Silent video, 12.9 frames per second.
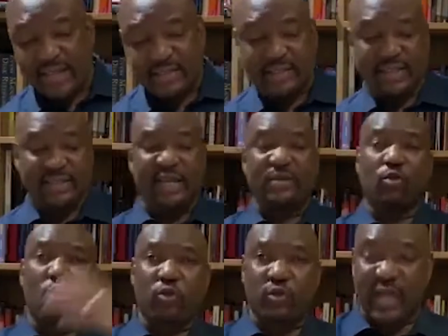acid
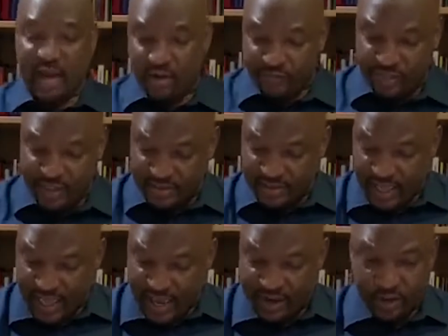and all those kind of
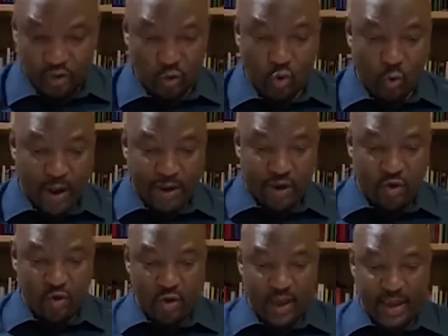things, and it will
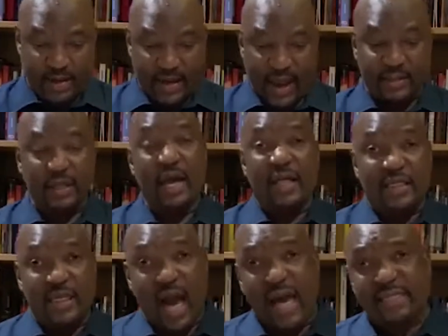wake you at night.
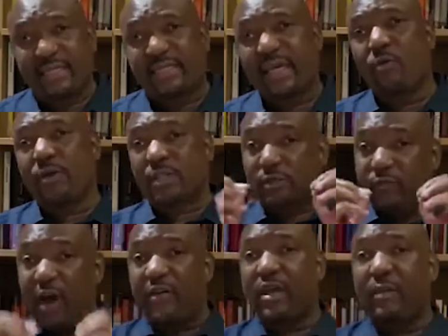The other thing which
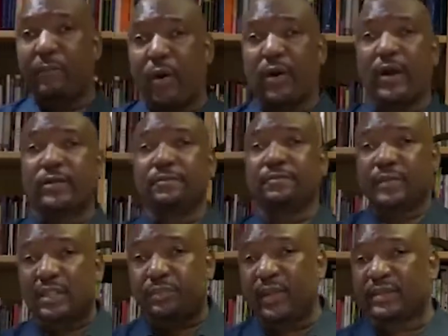is very important,
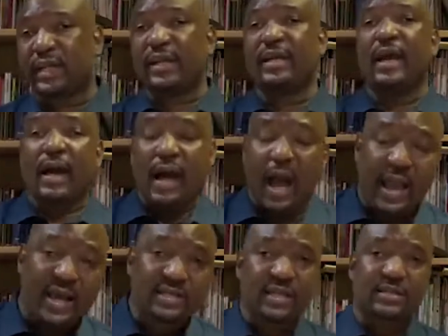especially
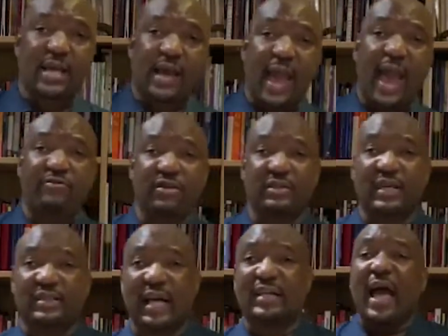as a
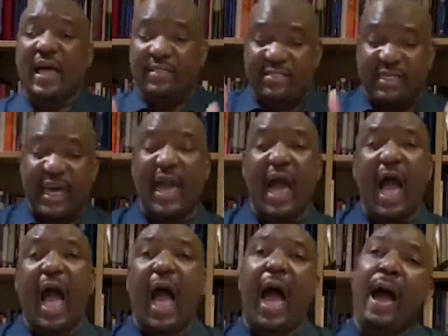psychiatrist, is that
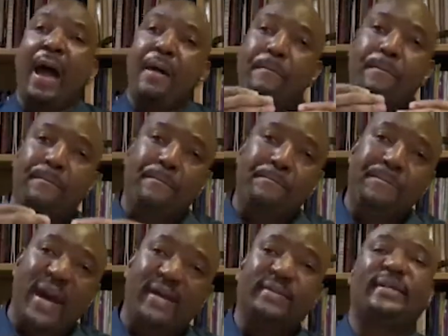there are
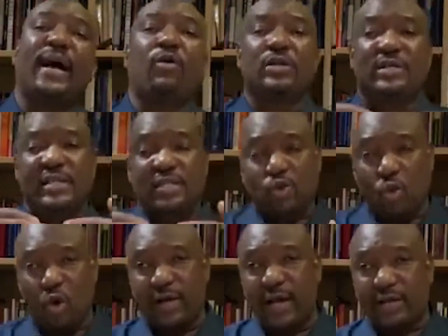mental
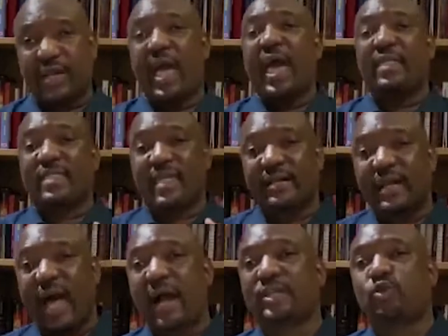disorders
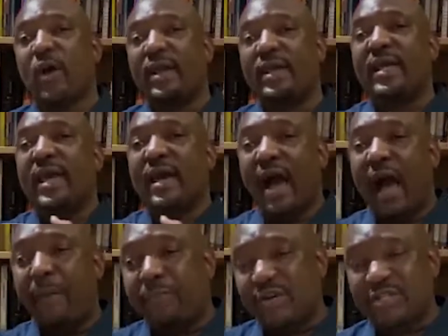that actually
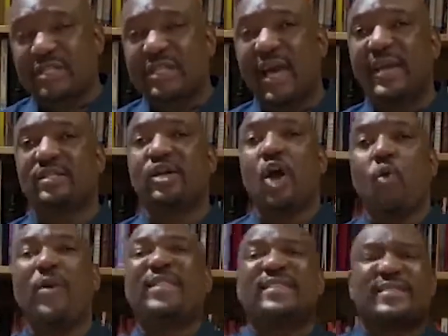present
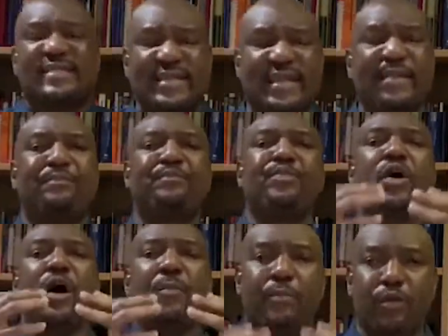with sleep
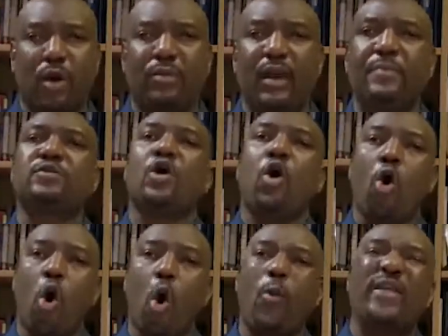problems
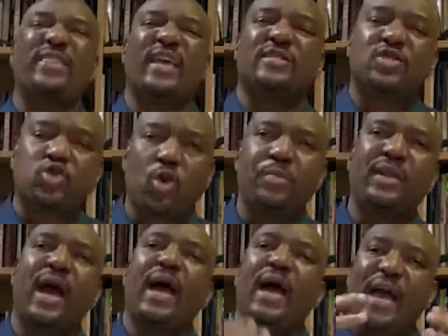or with
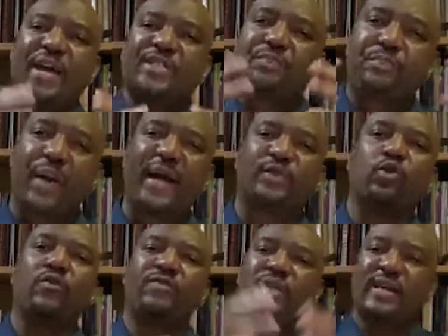insomnia as
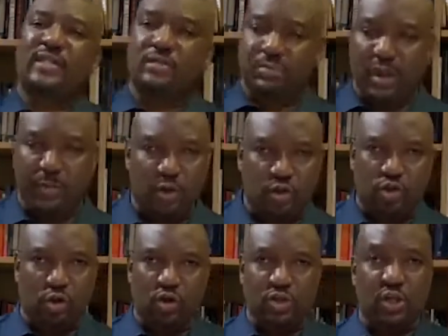part of their
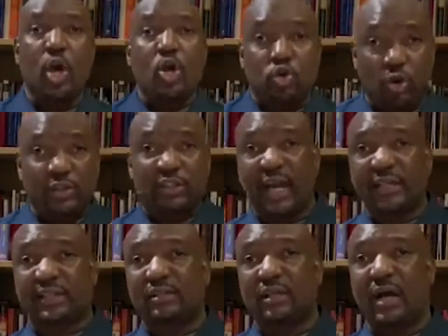symptomatology. Not
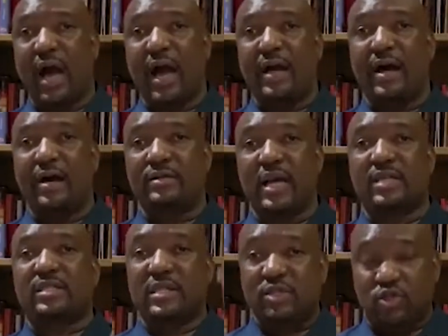
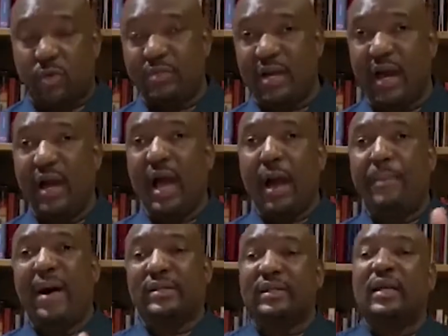just insomnia,
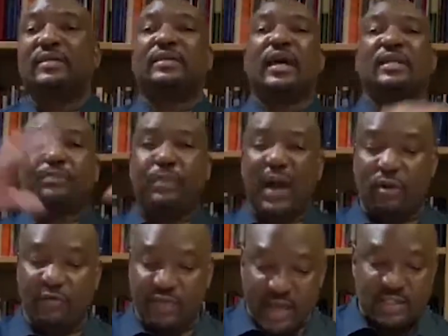but as
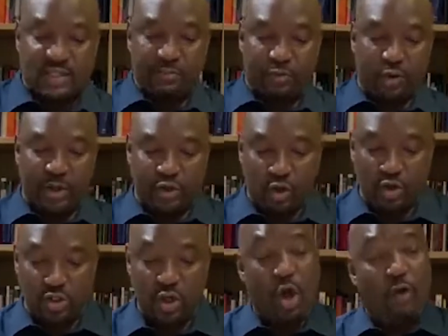part of their
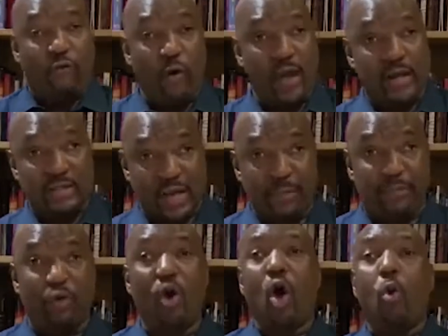symptomatology. For
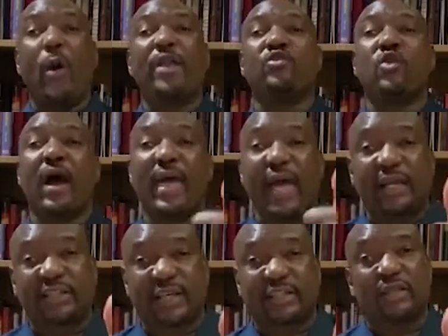example, when you are
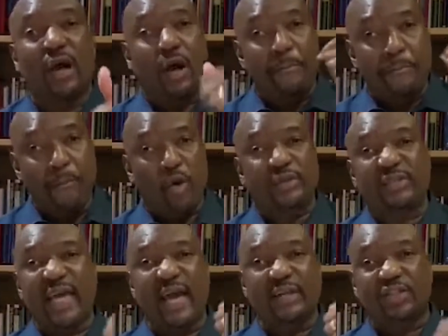anxious,
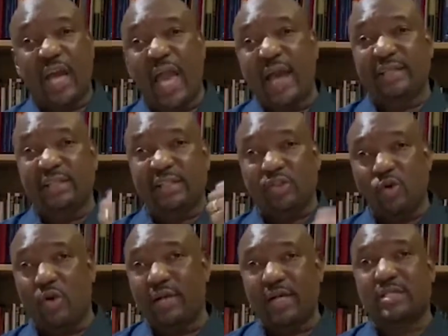most anxiety
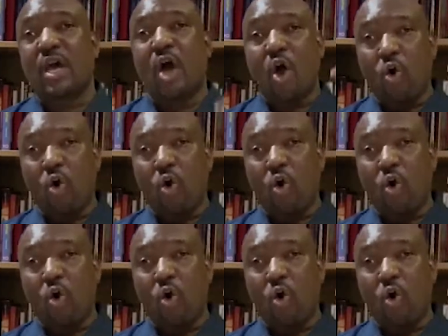disorders